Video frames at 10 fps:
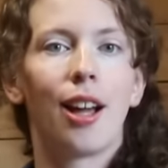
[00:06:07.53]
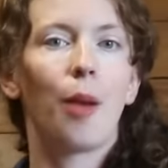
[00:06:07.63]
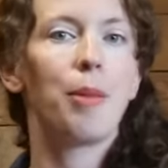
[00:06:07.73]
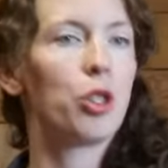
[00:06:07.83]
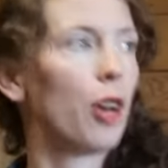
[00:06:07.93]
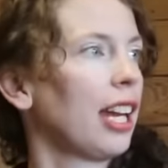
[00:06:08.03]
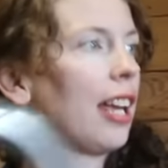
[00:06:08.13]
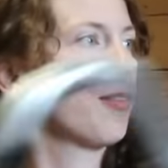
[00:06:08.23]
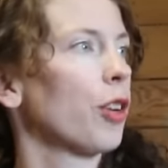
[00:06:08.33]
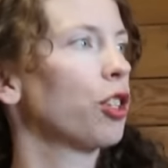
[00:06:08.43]
I'll be
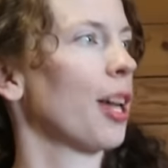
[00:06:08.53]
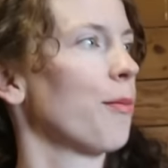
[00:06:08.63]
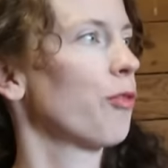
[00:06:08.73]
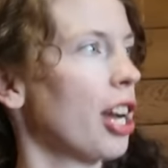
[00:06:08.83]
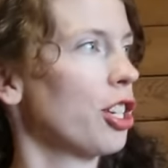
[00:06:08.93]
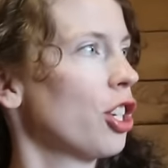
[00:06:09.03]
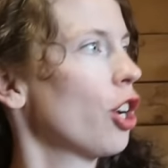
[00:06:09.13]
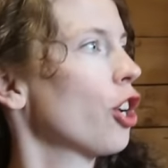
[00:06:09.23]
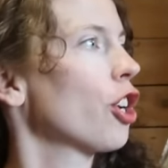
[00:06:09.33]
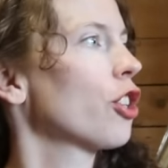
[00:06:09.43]
training first time
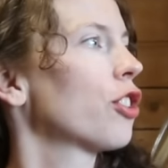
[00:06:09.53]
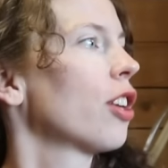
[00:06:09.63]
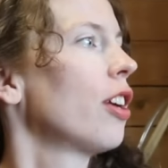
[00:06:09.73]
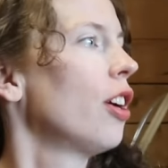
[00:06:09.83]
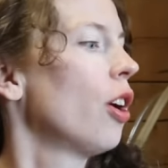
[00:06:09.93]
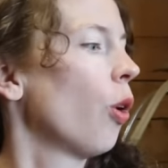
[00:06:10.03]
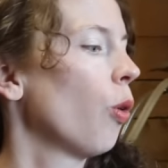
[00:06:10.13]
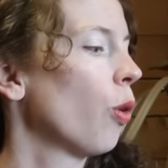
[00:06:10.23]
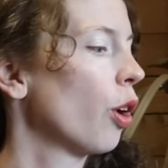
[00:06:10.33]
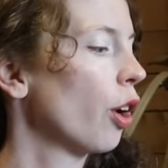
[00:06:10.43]
fresheners
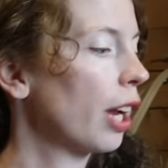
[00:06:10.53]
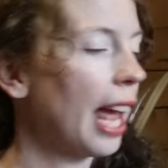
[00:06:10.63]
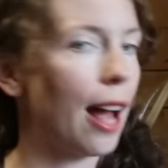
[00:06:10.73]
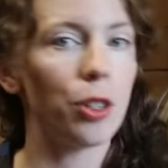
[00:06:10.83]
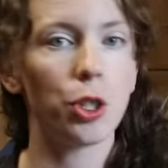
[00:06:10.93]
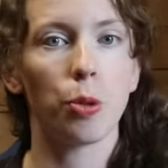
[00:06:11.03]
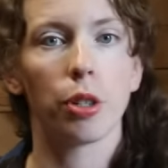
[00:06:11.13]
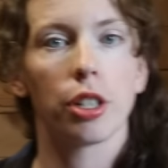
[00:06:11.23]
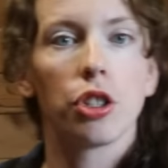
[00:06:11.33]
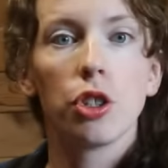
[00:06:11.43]
or cows who
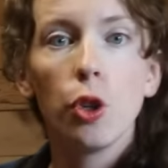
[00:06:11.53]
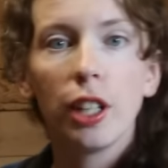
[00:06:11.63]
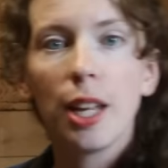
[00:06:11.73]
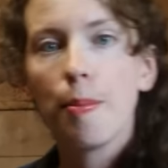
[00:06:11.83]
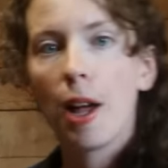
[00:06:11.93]
are newly in